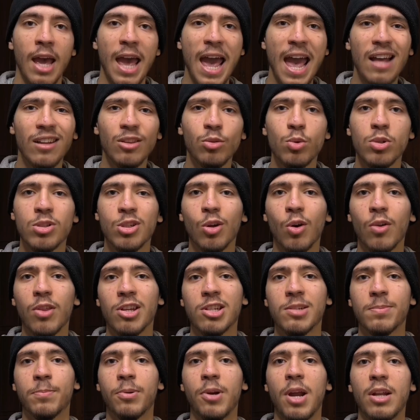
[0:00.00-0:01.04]
And we saw the
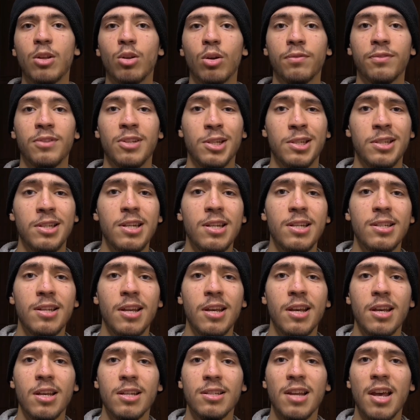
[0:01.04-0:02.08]
spread of
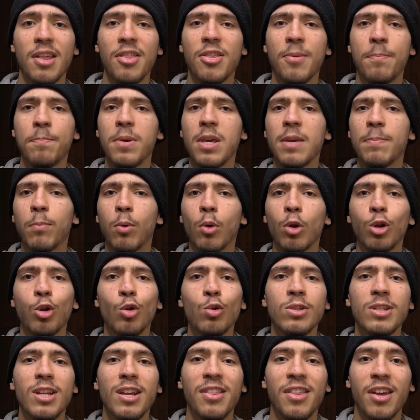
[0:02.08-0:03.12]
diseases and the people
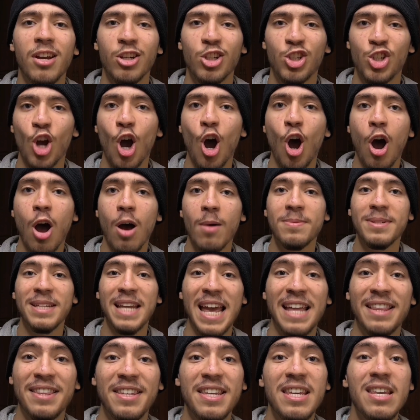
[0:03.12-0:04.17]
losing their jobs
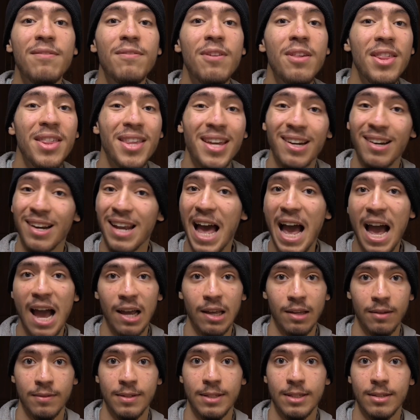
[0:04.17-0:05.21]
and even their
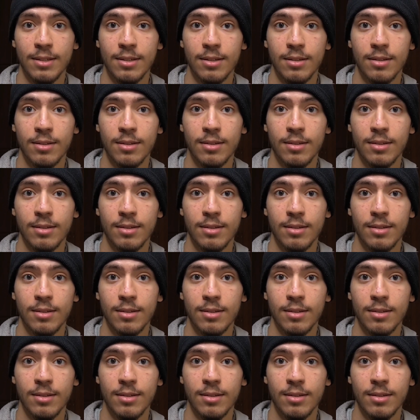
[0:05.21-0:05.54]
lives.